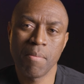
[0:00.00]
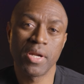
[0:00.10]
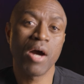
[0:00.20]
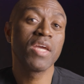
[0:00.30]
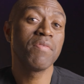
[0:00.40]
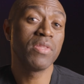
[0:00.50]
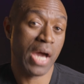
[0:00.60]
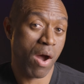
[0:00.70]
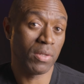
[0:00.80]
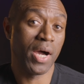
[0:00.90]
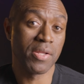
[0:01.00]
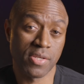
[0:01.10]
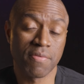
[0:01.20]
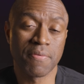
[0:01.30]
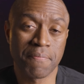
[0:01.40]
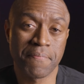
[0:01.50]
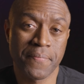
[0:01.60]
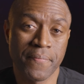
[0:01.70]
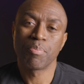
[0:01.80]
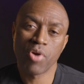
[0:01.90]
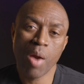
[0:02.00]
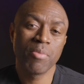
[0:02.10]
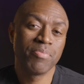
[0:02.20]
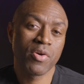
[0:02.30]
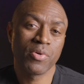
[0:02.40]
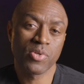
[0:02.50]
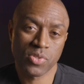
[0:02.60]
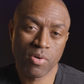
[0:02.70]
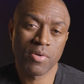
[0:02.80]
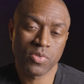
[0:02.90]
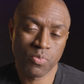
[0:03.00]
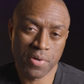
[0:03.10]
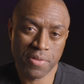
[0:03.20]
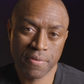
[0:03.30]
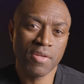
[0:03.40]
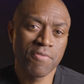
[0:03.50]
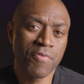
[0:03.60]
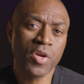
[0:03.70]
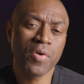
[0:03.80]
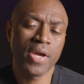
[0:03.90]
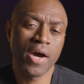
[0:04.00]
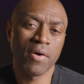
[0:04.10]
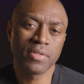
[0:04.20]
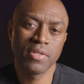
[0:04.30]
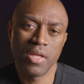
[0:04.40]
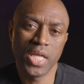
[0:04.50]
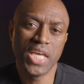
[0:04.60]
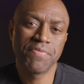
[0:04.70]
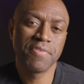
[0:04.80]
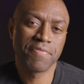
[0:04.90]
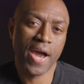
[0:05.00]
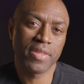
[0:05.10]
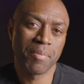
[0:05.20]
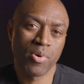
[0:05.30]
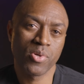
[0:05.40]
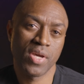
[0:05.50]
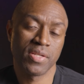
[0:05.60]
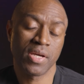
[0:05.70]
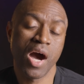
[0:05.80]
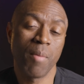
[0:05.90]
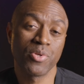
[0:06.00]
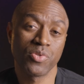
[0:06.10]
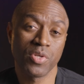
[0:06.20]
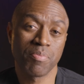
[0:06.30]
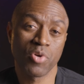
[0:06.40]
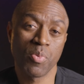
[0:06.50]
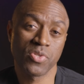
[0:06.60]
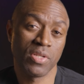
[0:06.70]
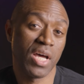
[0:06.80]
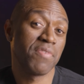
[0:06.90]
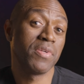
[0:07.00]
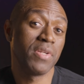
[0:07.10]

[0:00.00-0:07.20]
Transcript: but I'll give you the outlines of them. The proper burial starts with figuring out if, in fact, the person has accomplished their purpose in life or